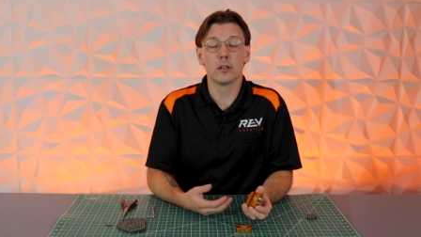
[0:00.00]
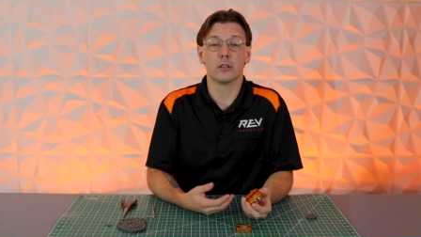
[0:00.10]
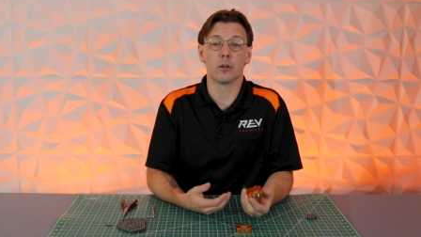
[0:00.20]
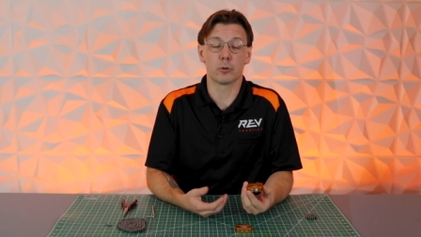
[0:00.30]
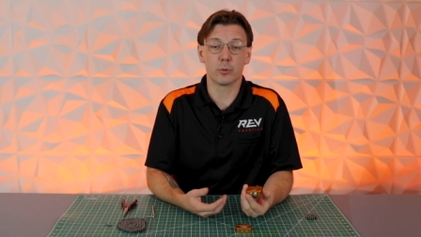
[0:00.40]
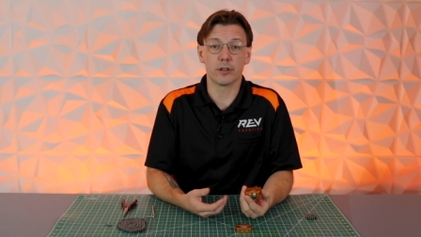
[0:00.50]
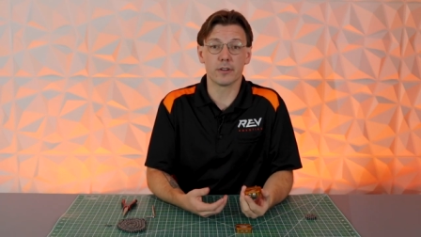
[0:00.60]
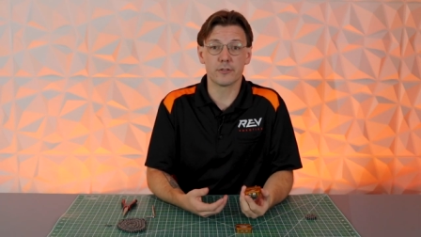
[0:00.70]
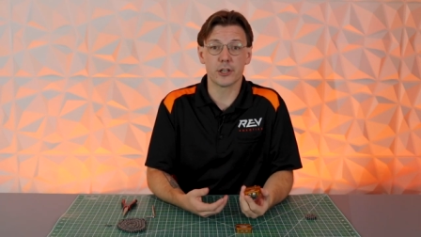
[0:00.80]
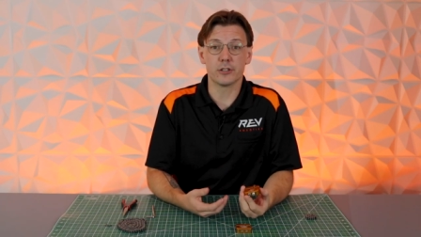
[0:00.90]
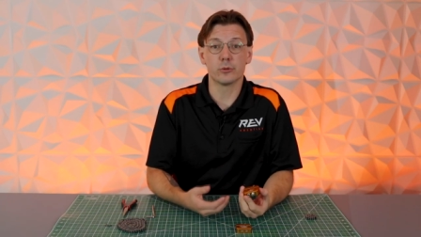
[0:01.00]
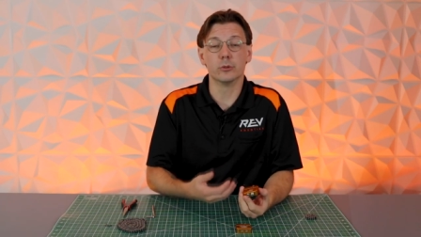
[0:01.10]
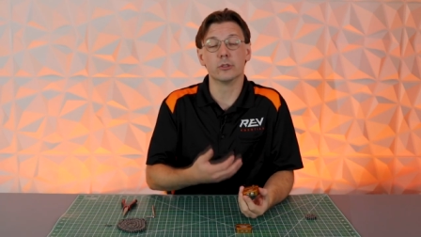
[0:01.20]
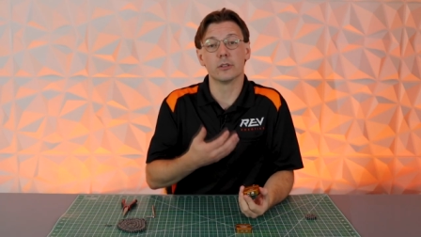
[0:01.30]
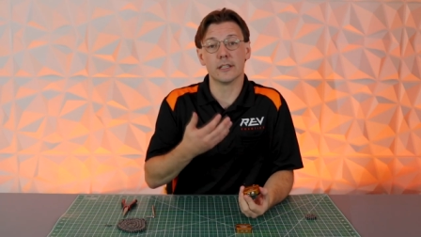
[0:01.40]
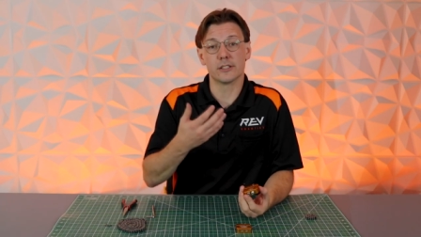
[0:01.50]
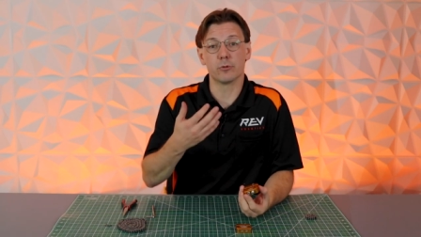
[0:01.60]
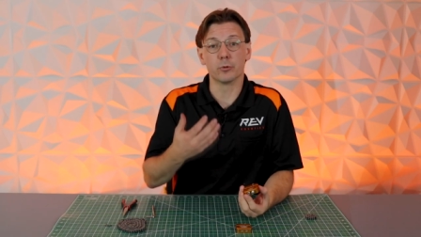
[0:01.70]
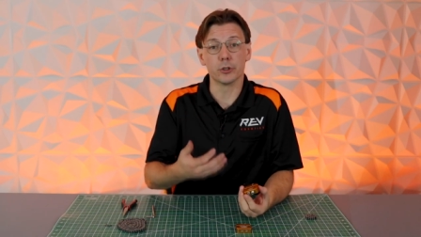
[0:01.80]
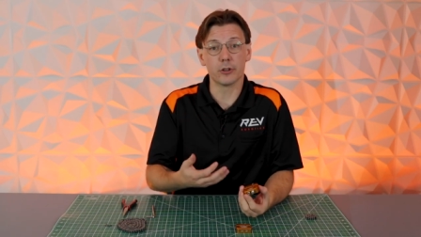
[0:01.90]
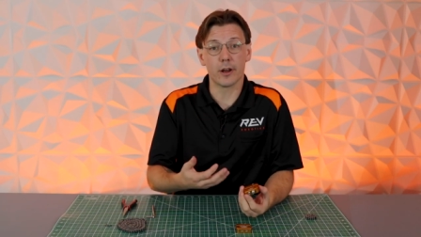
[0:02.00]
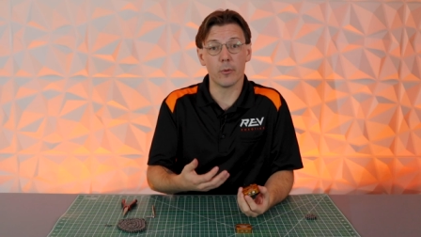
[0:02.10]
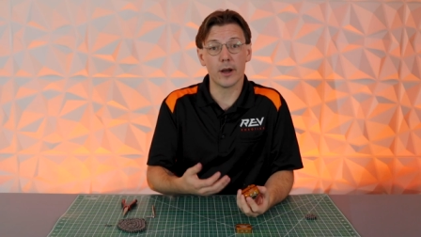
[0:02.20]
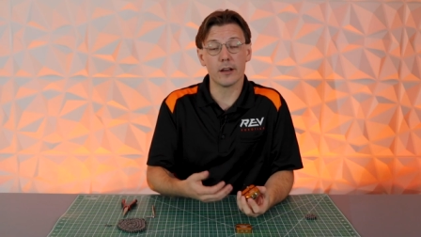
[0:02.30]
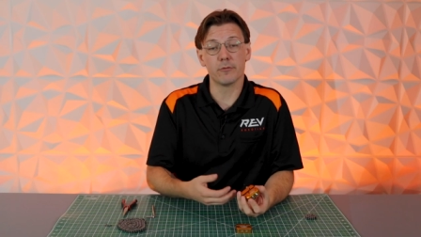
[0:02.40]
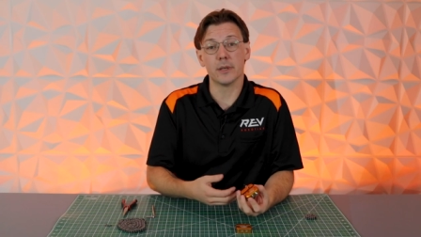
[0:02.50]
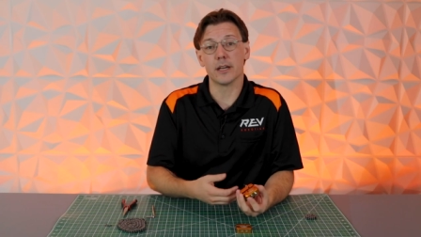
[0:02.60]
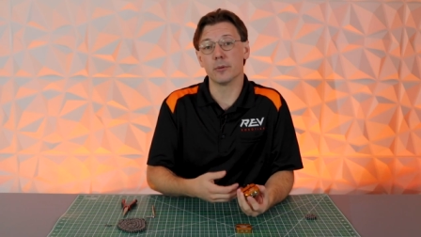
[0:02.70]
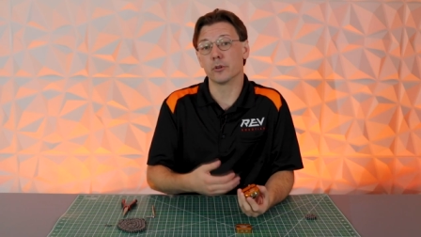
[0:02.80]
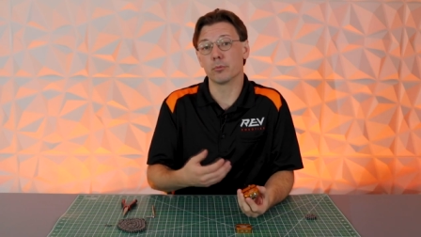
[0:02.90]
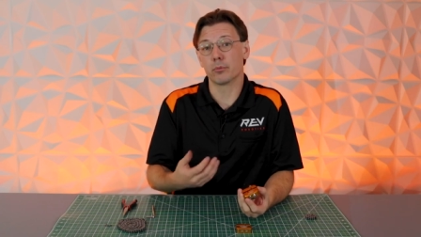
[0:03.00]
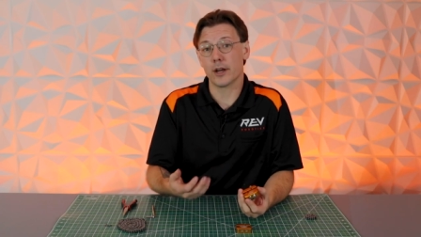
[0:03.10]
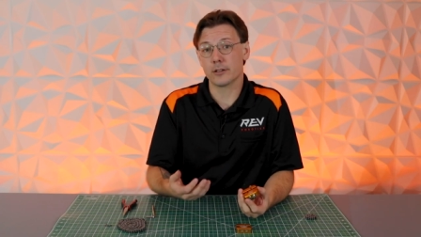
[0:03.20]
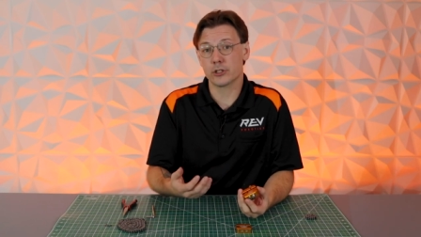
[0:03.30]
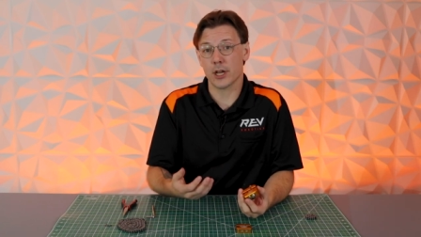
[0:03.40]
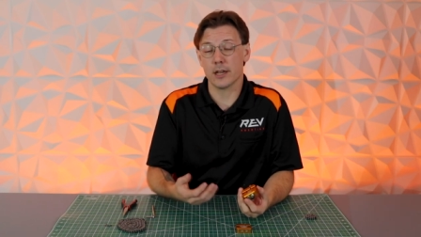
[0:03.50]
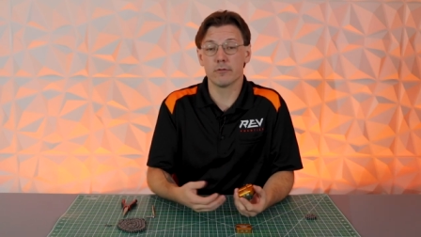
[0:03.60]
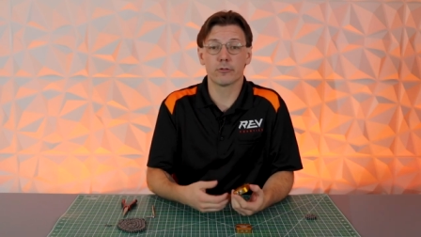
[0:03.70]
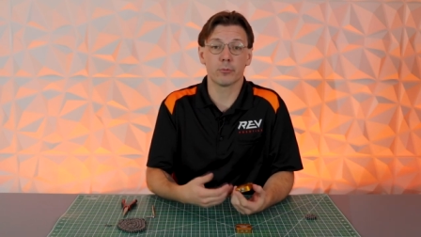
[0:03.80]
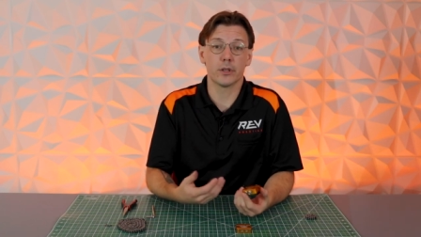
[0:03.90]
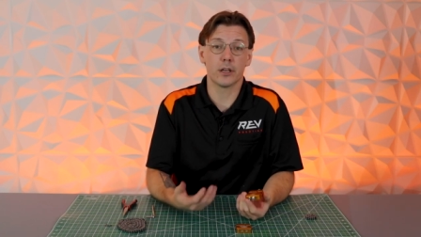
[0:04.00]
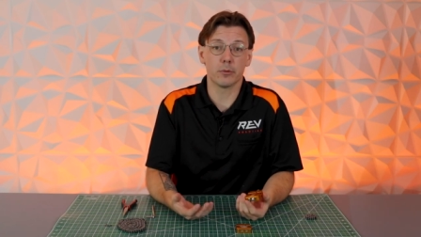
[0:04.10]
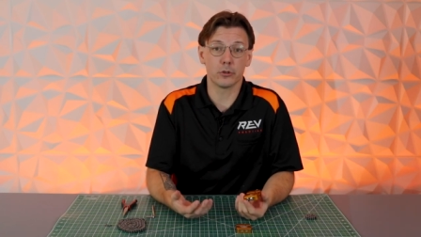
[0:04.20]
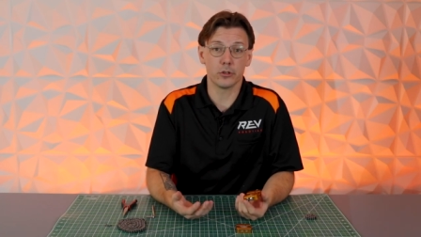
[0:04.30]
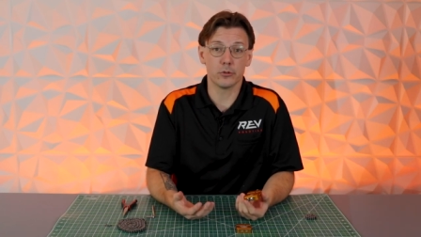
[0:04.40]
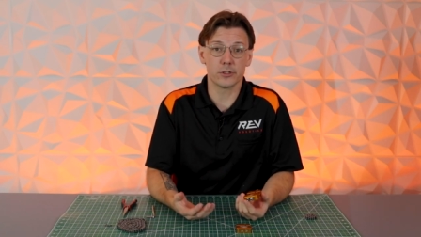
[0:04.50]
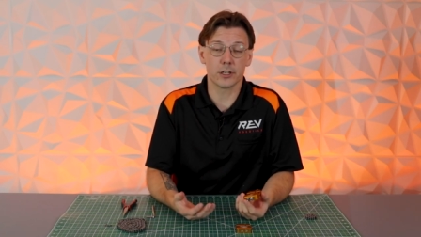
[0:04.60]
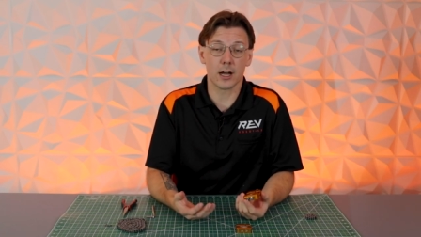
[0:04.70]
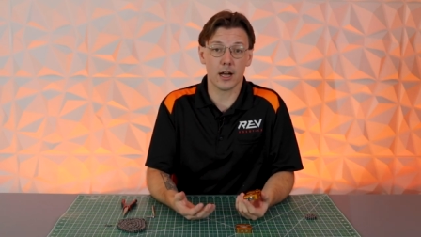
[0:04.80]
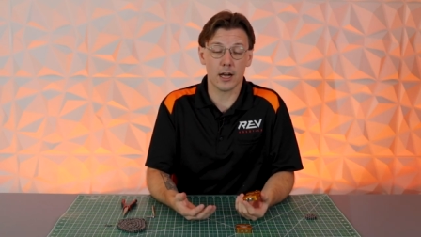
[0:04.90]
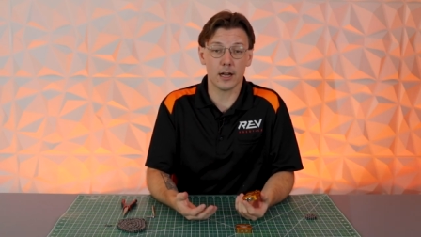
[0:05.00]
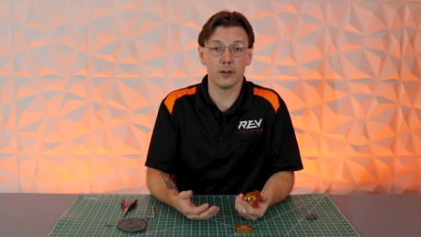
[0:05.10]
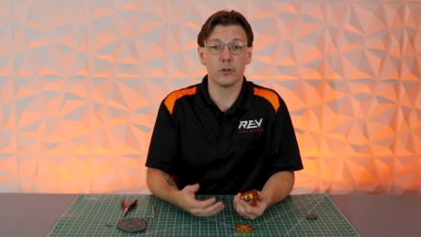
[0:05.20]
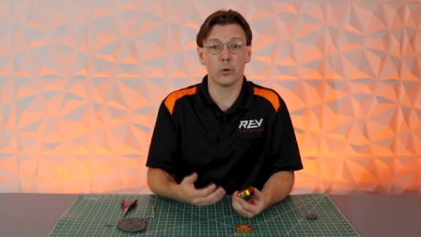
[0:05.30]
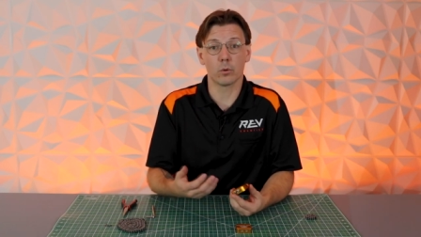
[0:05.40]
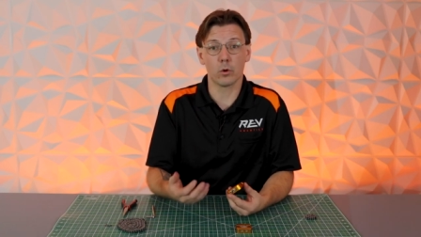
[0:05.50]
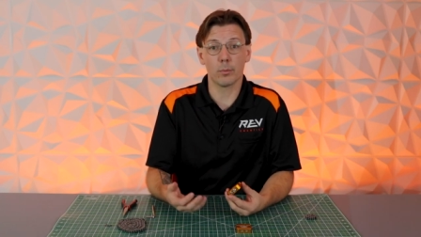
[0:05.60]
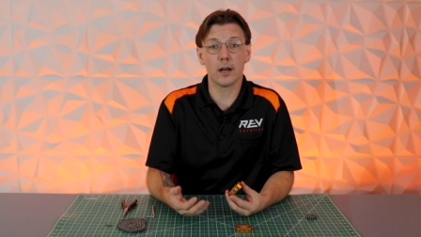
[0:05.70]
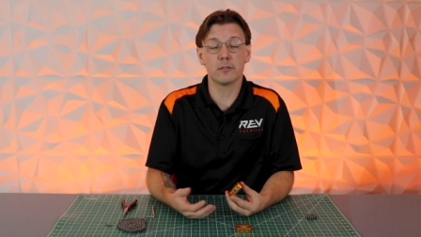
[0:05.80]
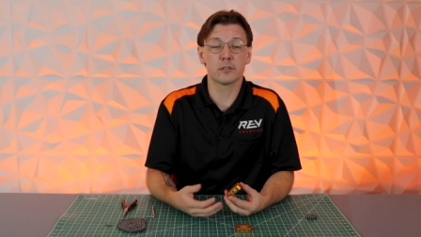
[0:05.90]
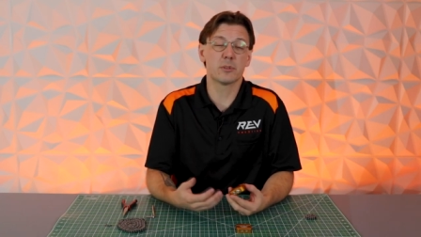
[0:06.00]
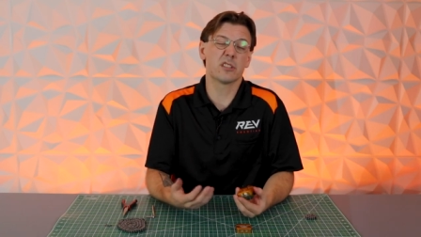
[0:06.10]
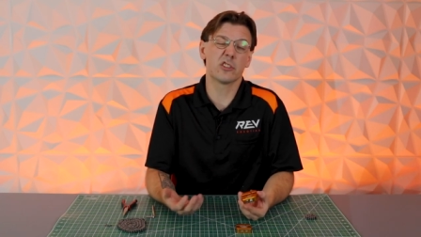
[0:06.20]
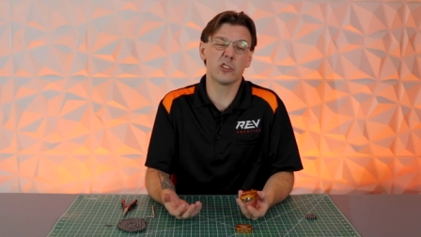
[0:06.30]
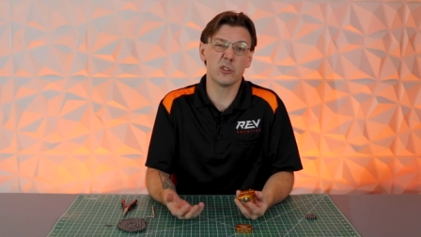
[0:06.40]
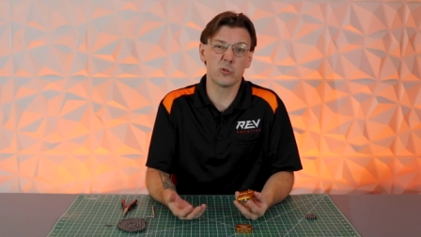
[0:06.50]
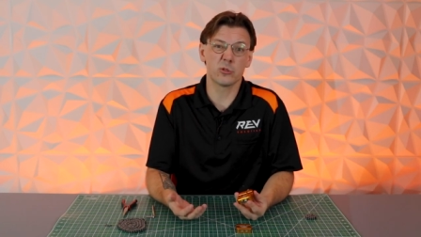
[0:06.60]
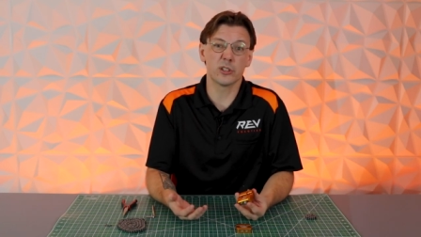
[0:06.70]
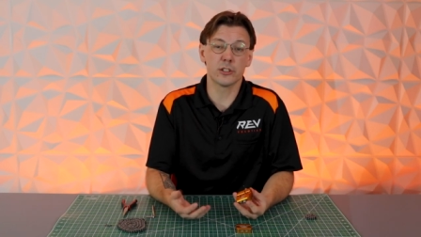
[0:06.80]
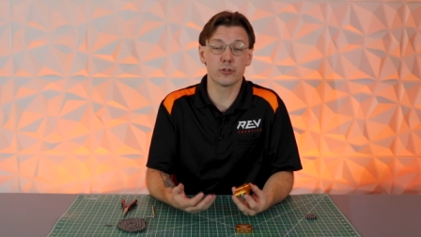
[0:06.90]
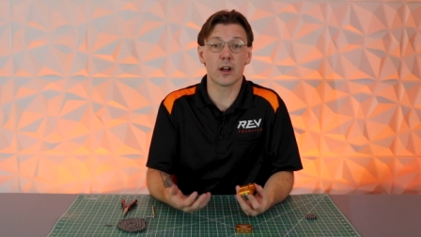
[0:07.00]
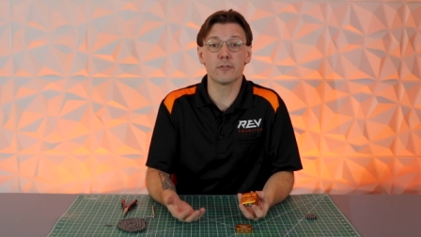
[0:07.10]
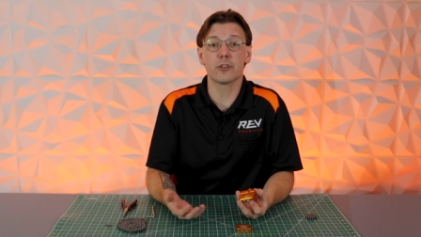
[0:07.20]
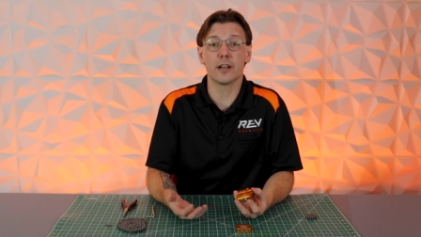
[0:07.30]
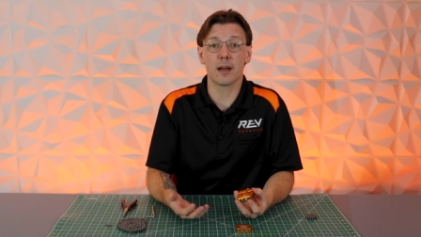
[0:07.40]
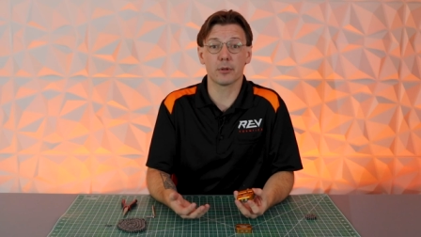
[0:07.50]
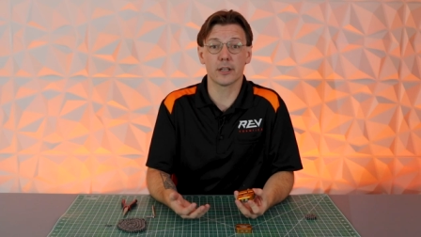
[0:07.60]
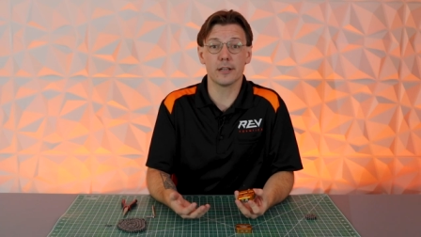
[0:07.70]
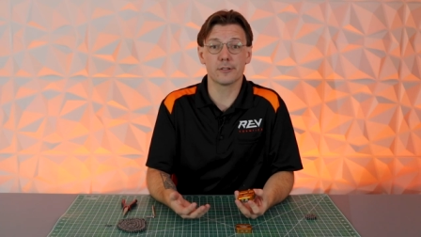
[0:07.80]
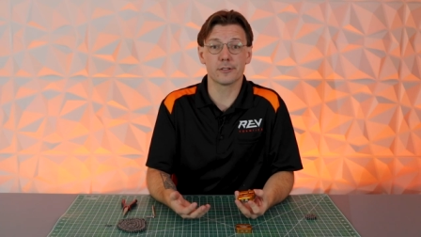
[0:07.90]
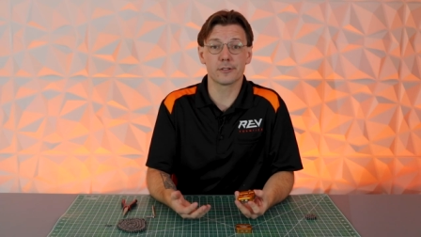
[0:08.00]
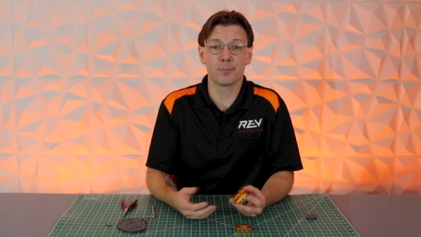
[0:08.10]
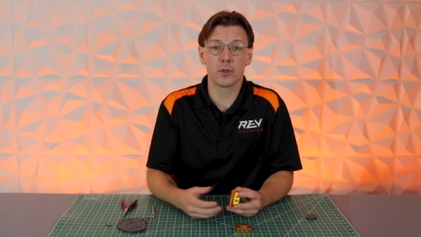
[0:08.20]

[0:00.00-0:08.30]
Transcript: The number 25 chain tool is a really great way of being able to break chain for being able to use it on your robot, specifically usually in drivetrain applications.